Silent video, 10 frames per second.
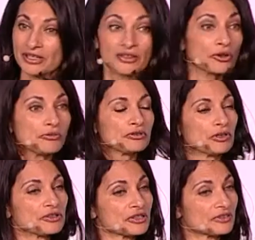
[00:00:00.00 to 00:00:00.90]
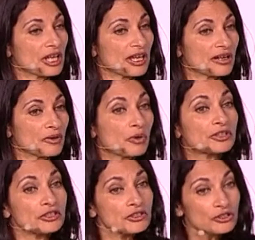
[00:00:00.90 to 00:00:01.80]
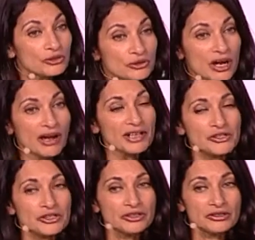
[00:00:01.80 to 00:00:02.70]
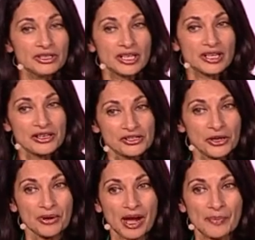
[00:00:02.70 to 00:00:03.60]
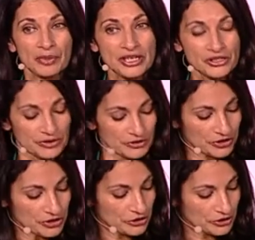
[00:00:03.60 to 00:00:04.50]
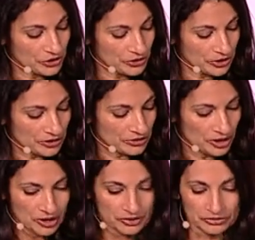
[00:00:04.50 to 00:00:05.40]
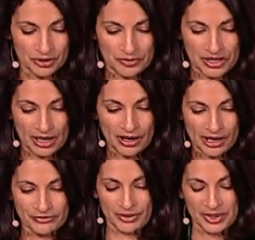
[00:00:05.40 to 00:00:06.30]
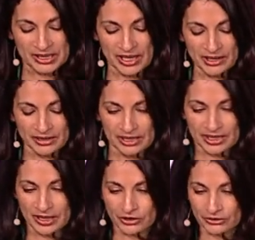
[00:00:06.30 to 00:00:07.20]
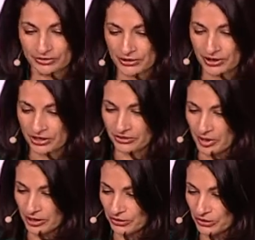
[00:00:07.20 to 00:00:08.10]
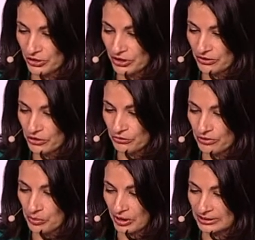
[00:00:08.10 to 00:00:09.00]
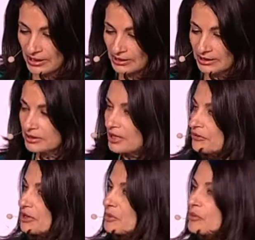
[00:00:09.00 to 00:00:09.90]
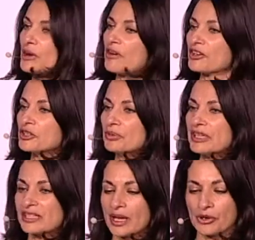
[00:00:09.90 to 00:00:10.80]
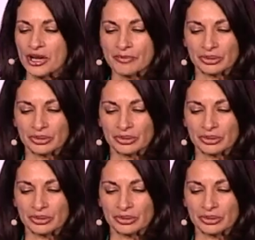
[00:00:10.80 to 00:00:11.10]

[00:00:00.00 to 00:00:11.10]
There are an awful lot over here. What can you guys do? So I'm pleased to introduce to you from the IFMSA, the International Federation of Medical Students, Roopa Dhatt. Roopa, where are you? Please come on up.